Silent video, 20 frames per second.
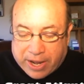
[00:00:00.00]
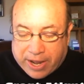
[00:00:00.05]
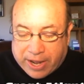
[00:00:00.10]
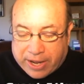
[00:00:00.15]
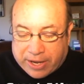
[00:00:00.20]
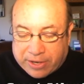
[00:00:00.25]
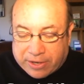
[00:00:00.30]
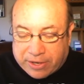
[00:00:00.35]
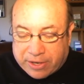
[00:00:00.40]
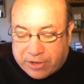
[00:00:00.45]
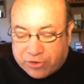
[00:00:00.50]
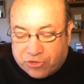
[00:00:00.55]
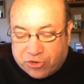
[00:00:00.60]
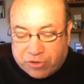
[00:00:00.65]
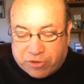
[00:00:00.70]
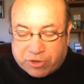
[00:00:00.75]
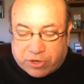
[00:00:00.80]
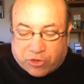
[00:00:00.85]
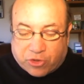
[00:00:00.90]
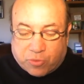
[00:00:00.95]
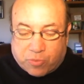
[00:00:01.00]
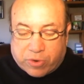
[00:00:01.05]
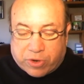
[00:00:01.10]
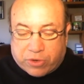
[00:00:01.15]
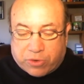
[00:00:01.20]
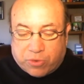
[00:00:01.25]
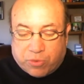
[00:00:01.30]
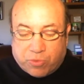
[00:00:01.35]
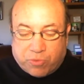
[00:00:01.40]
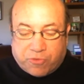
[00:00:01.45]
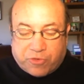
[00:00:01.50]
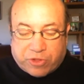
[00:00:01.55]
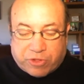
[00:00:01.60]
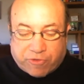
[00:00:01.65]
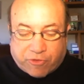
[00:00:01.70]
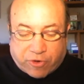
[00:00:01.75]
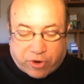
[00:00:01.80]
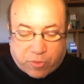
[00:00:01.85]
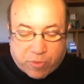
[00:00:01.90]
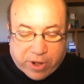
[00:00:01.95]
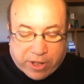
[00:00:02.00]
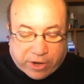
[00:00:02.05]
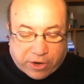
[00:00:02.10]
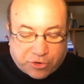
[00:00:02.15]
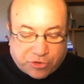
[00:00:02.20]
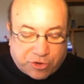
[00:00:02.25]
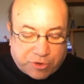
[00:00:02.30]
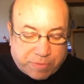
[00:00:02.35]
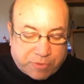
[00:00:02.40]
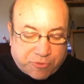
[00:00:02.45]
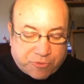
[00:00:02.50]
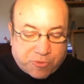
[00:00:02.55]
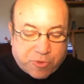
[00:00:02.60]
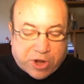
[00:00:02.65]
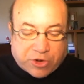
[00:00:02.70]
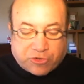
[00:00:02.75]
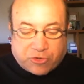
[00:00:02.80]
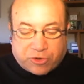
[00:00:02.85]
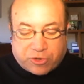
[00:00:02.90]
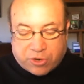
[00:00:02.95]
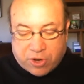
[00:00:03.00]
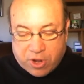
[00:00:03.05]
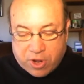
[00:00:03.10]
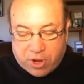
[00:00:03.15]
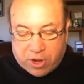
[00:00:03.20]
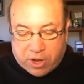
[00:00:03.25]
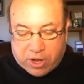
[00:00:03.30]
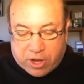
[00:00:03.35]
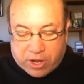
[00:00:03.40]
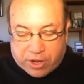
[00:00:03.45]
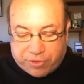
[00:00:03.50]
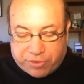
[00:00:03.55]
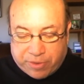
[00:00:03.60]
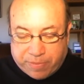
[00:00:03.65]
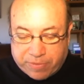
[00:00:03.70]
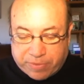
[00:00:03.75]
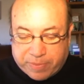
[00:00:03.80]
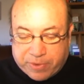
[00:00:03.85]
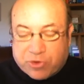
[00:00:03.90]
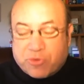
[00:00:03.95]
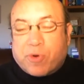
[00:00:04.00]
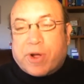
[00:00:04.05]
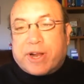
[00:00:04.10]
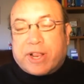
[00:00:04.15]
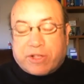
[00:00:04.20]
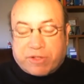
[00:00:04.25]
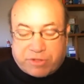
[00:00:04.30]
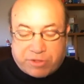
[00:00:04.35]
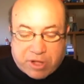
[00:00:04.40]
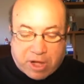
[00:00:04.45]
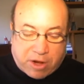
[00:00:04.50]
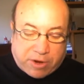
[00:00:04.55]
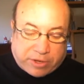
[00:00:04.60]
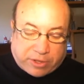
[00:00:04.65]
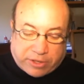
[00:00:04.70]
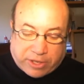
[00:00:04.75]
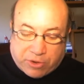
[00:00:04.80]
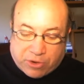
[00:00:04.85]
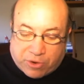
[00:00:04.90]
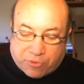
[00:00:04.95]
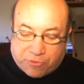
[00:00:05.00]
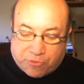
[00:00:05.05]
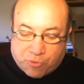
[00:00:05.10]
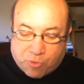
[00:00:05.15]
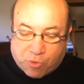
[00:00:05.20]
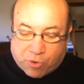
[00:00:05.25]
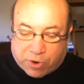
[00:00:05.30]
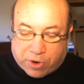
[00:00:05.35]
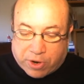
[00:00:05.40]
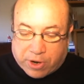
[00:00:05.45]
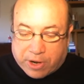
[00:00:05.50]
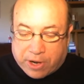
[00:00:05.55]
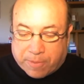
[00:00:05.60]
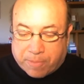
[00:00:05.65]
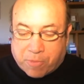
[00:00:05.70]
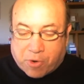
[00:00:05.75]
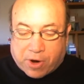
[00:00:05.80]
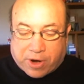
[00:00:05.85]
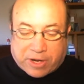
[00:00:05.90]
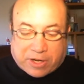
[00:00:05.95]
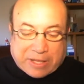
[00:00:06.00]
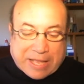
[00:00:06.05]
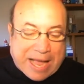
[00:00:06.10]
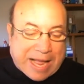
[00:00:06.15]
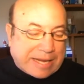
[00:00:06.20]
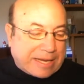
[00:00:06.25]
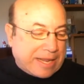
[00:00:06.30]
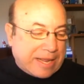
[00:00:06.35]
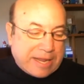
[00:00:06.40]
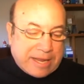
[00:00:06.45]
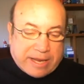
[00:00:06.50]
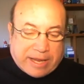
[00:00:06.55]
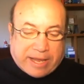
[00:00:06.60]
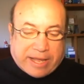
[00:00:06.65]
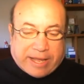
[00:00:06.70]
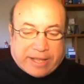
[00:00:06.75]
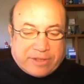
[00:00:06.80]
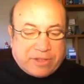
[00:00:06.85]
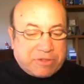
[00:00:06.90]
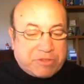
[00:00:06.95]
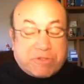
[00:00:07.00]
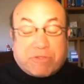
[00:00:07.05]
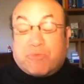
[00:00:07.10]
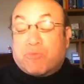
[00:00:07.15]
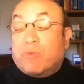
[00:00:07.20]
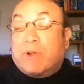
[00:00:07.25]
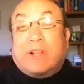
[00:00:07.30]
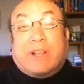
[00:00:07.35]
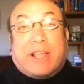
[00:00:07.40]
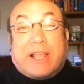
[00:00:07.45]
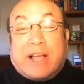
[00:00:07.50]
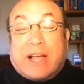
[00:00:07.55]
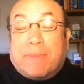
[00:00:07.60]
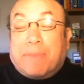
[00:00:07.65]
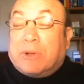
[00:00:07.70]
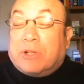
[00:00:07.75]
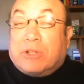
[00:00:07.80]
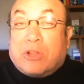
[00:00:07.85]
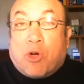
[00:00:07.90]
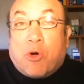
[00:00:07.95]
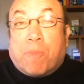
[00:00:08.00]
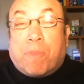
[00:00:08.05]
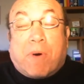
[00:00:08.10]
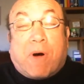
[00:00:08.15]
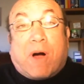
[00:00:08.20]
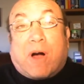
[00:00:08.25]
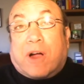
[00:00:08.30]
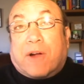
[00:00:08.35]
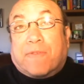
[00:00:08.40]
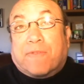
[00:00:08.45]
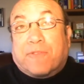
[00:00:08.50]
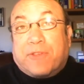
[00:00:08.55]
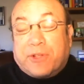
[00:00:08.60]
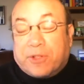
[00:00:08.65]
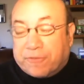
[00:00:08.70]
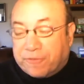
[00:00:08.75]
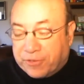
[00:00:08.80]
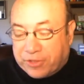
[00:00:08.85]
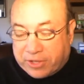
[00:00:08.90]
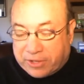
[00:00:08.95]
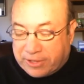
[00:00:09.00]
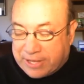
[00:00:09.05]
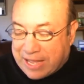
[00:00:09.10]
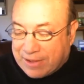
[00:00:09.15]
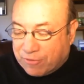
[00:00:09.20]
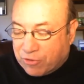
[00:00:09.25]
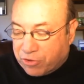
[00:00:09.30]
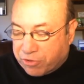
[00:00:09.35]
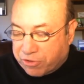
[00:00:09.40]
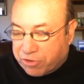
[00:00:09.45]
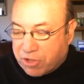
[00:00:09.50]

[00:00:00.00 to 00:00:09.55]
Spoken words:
And she's another one who fits very well here. She's been freshened, seems to be training solidly for Mark Glatt. And this is really a below par field for the level.